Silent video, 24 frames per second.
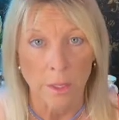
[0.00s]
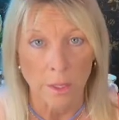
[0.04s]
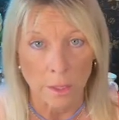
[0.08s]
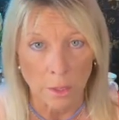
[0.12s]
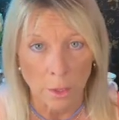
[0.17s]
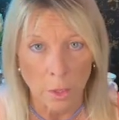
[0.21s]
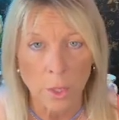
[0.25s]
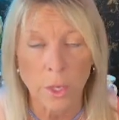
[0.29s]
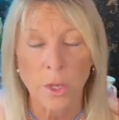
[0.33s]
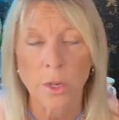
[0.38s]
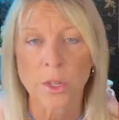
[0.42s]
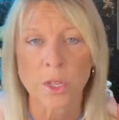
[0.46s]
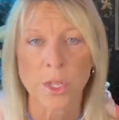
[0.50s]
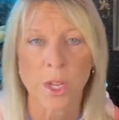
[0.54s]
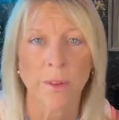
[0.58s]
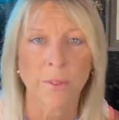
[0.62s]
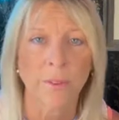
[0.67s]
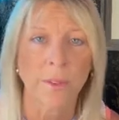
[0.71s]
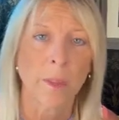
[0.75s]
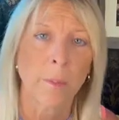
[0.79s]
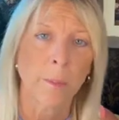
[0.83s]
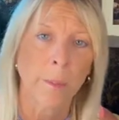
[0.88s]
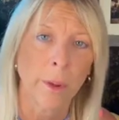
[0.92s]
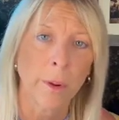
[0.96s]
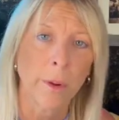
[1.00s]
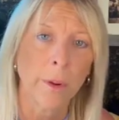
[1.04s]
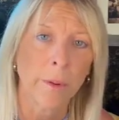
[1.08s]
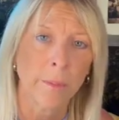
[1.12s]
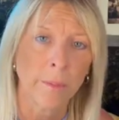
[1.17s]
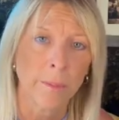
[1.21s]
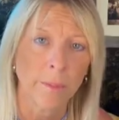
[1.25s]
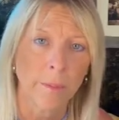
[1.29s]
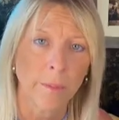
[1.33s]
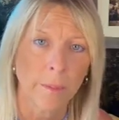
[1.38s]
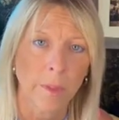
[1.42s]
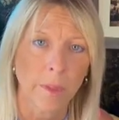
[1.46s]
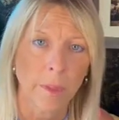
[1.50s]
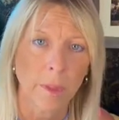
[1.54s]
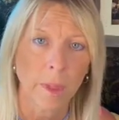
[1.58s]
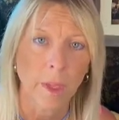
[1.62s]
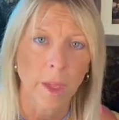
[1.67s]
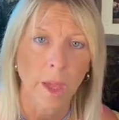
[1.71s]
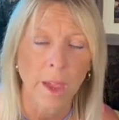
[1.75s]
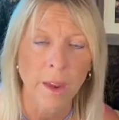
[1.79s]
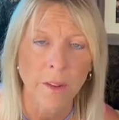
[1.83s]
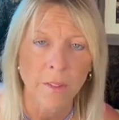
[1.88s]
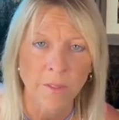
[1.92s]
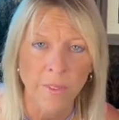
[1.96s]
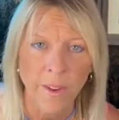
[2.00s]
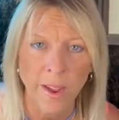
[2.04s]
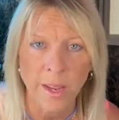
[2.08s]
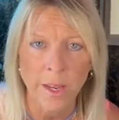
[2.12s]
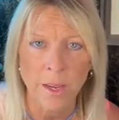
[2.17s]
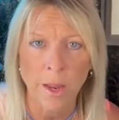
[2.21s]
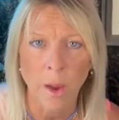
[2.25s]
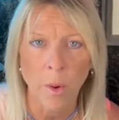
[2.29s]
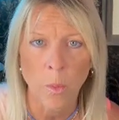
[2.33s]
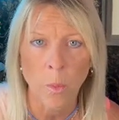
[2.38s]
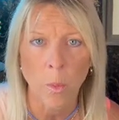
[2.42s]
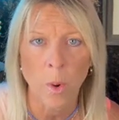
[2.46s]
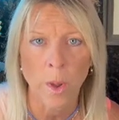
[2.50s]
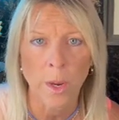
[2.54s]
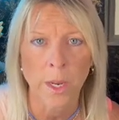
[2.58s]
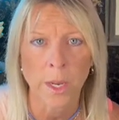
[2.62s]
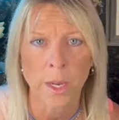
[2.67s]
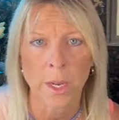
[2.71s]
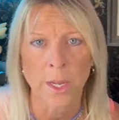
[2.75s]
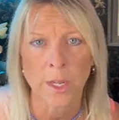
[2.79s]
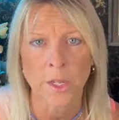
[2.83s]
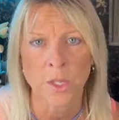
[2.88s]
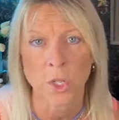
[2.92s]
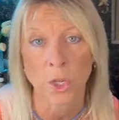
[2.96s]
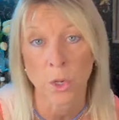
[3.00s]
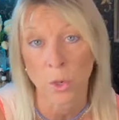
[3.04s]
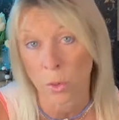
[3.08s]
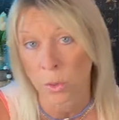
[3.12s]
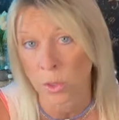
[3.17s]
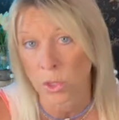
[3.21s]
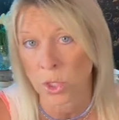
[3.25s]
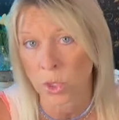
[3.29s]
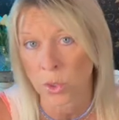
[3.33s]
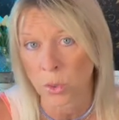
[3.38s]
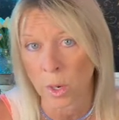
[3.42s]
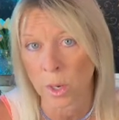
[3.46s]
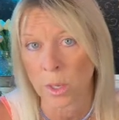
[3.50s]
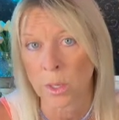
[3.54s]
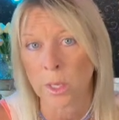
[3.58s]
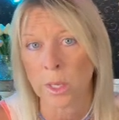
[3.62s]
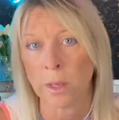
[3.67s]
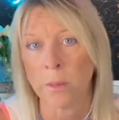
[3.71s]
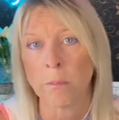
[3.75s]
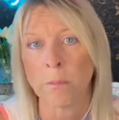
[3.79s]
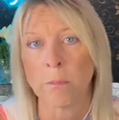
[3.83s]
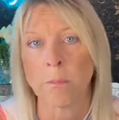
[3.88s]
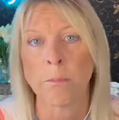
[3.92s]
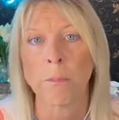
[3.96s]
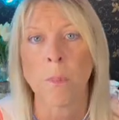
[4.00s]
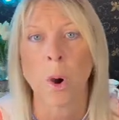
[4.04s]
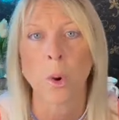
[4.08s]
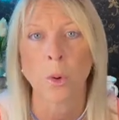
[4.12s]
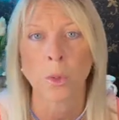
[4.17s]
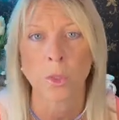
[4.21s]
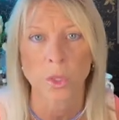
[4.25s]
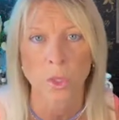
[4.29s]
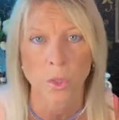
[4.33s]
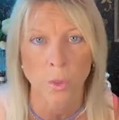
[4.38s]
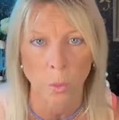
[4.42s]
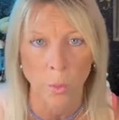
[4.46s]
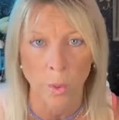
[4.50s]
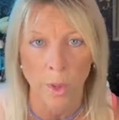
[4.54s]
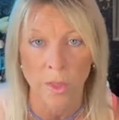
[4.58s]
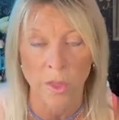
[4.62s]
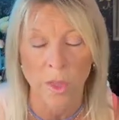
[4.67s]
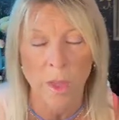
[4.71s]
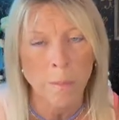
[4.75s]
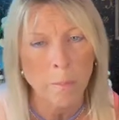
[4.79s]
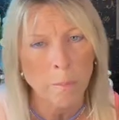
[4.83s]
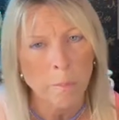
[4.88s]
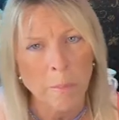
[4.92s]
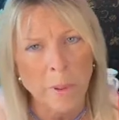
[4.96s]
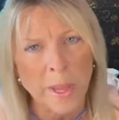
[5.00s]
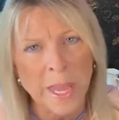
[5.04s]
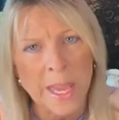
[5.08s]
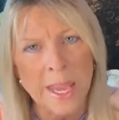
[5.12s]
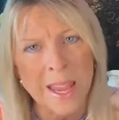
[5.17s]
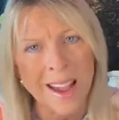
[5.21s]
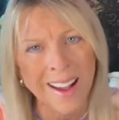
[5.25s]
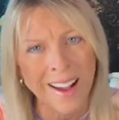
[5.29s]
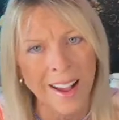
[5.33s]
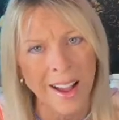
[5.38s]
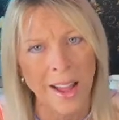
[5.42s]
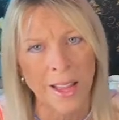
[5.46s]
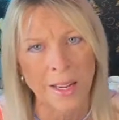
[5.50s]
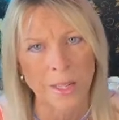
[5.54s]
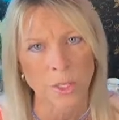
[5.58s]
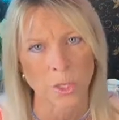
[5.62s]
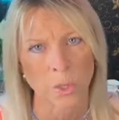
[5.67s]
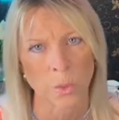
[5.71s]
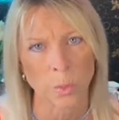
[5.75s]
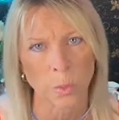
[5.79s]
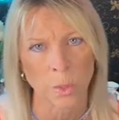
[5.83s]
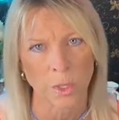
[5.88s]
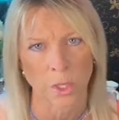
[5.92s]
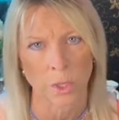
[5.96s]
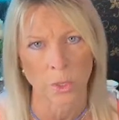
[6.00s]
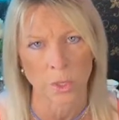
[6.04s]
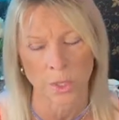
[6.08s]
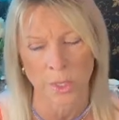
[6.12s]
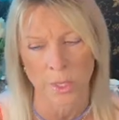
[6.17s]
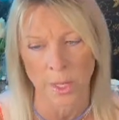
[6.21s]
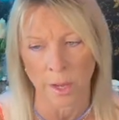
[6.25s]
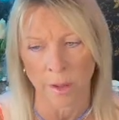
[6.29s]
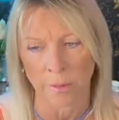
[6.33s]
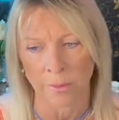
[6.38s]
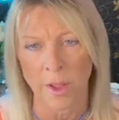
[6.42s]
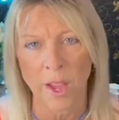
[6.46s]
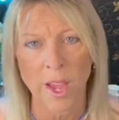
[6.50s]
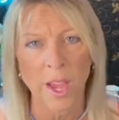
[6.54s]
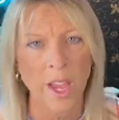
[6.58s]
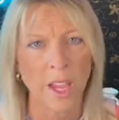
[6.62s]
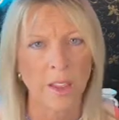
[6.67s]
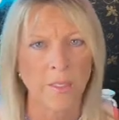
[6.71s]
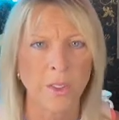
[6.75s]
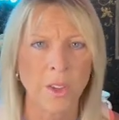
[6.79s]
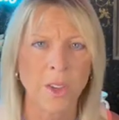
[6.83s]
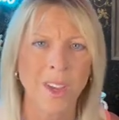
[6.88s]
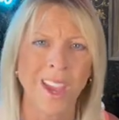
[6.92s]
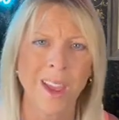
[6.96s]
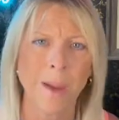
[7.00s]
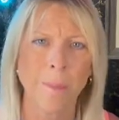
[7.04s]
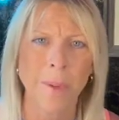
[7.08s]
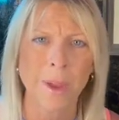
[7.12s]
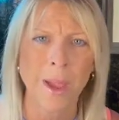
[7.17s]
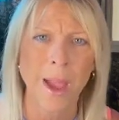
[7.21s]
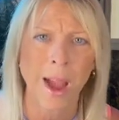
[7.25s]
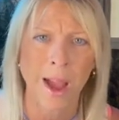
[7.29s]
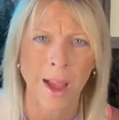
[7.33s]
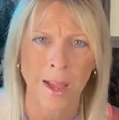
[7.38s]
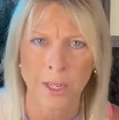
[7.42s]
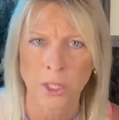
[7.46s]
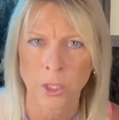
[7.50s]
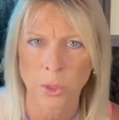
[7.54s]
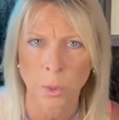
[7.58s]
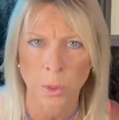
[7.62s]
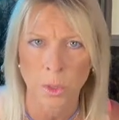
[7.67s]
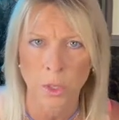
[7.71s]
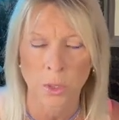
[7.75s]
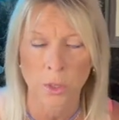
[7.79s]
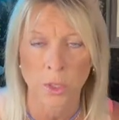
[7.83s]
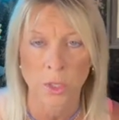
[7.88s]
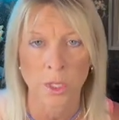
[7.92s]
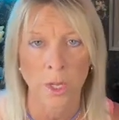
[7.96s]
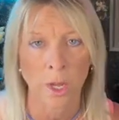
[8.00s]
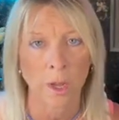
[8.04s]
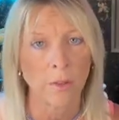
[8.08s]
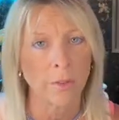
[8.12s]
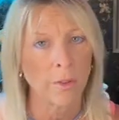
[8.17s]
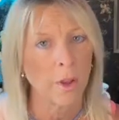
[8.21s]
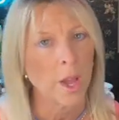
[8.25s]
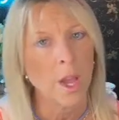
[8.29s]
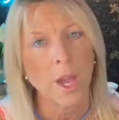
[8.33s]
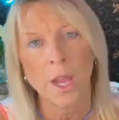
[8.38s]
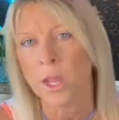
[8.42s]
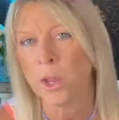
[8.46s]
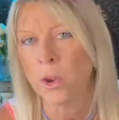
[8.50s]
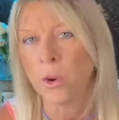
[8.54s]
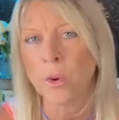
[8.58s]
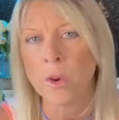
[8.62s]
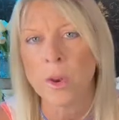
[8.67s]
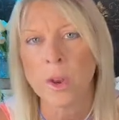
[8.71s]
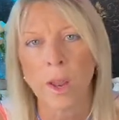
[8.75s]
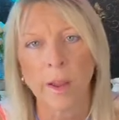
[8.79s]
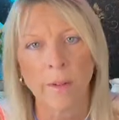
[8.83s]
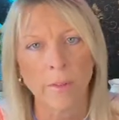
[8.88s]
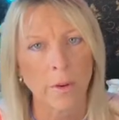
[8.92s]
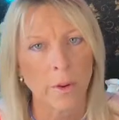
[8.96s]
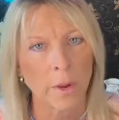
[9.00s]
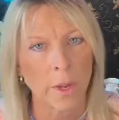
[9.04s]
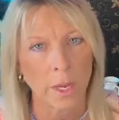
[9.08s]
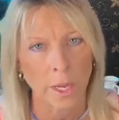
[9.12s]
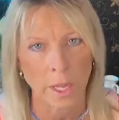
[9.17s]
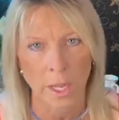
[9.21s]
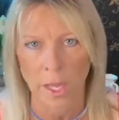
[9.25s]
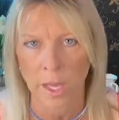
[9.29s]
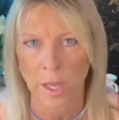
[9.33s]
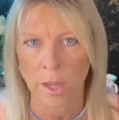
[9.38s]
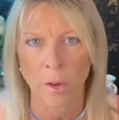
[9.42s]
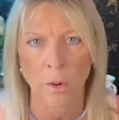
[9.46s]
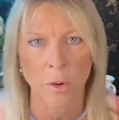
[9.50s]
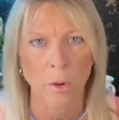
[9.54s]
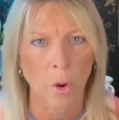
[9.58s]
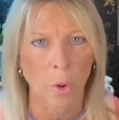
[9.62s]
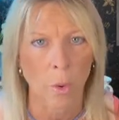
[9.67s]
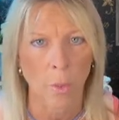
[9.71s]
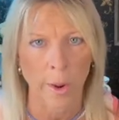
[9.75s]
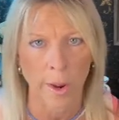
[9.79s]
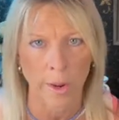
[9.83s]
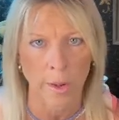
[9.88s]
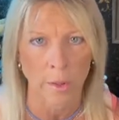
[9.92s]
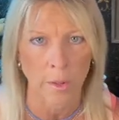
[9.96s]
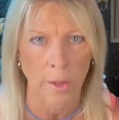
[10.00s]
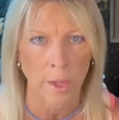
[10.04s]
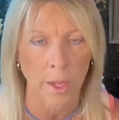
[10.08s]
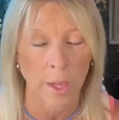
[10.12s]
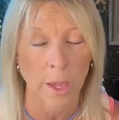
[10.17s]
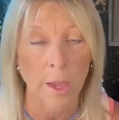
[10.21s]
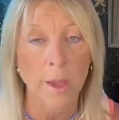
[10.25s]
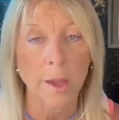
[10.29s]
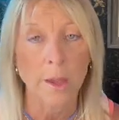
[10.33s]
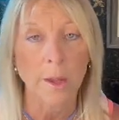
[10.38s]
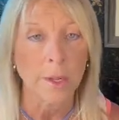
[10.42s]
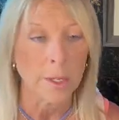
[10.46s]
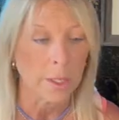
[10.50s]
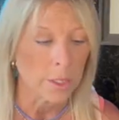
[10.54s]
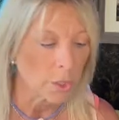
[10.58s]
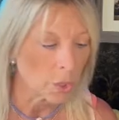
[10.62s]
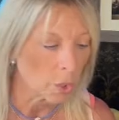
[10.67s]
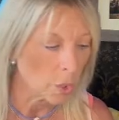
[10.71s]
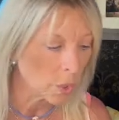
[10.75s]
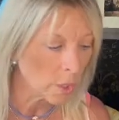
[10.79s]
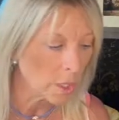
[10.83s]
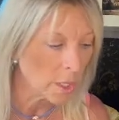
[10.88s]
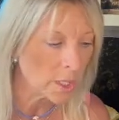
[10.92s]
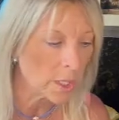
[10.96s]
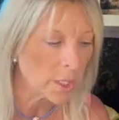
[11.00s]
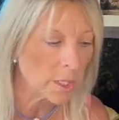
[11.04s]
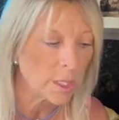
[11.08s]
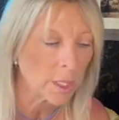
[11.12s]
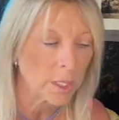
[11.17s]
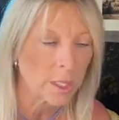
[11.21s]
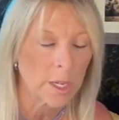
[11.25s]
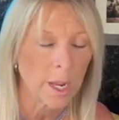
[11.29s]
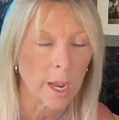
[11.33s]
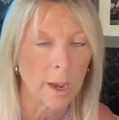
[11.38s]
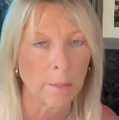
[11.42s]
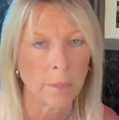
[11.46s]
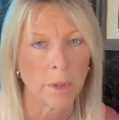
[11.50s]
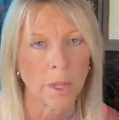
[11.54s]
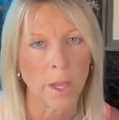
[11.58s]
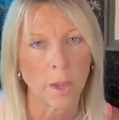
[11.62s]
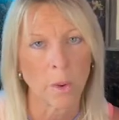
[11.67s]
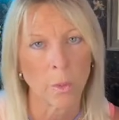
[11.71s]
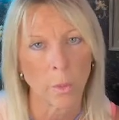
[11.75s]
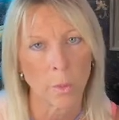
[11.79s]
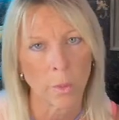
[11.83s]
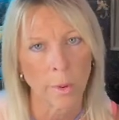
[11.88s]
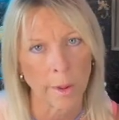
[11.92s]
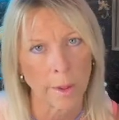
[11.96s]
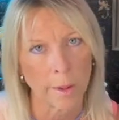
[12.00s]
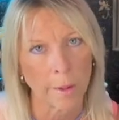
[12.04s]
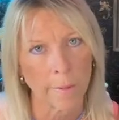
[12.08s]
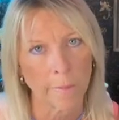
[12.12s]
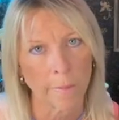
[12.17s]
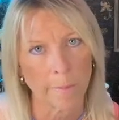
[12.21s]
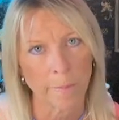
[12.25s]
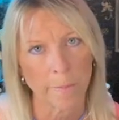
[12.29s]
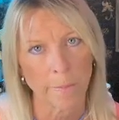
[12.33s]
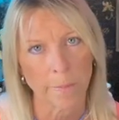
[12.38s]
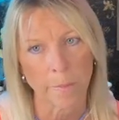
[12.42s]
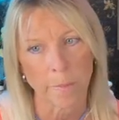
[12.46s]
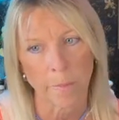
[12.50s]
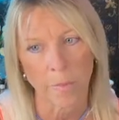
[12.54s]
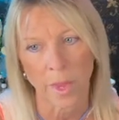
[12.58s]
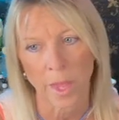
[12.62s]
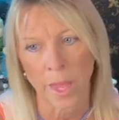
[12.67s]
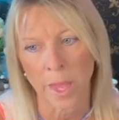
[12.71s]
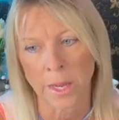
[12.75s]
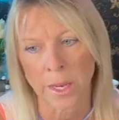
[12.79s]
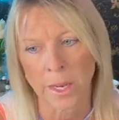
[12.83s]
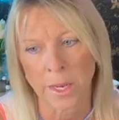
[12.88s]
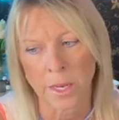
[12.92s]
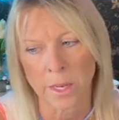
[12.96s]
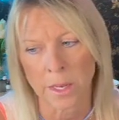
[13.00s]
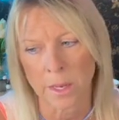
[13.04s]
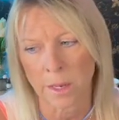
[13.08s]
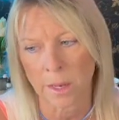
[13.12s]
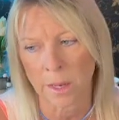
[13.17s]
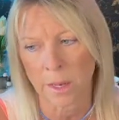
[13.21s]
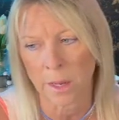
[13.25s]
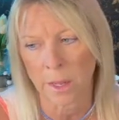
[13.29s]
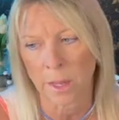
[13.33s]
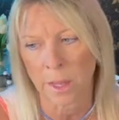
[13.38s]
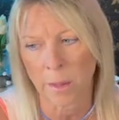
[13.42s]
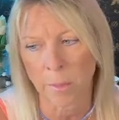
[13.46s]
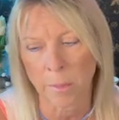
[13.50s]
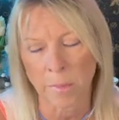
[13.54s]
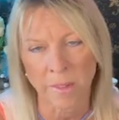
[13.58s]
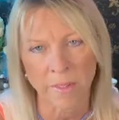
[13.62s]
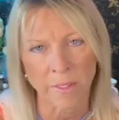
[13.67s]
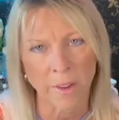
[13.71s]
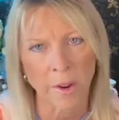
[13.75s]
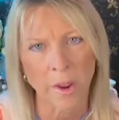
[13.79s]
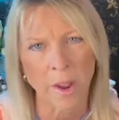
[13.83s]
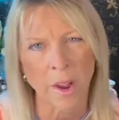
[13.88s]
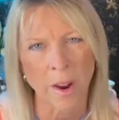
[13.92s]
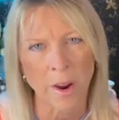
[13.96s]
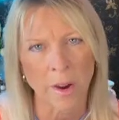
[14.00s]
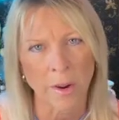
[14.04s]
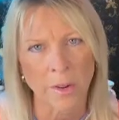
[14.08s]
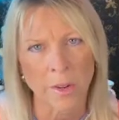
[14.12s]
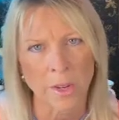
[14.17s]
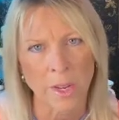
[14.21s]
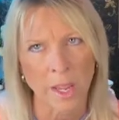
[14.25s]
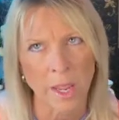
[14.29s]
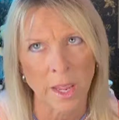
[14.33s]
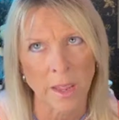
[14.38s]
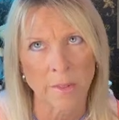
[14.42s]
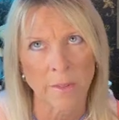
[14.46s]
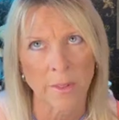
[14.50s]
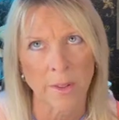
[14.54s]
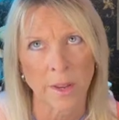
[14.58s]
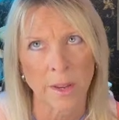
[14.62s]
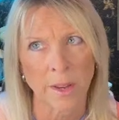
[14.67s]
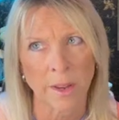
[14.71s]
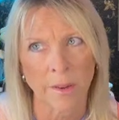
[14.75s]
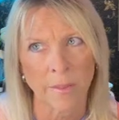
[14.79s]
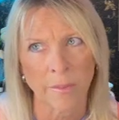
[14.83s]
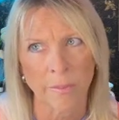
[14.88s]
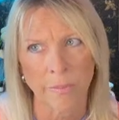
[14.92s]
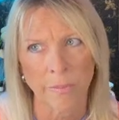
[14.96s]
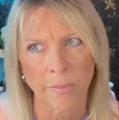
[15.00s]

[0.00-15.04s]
look yourself in the mirror and find out what it is you're struggling most with, and be honest with yourself. If you can't be honest with yourself, you're never going to heal correctly. So this is the time to get real. And it can be very hard to even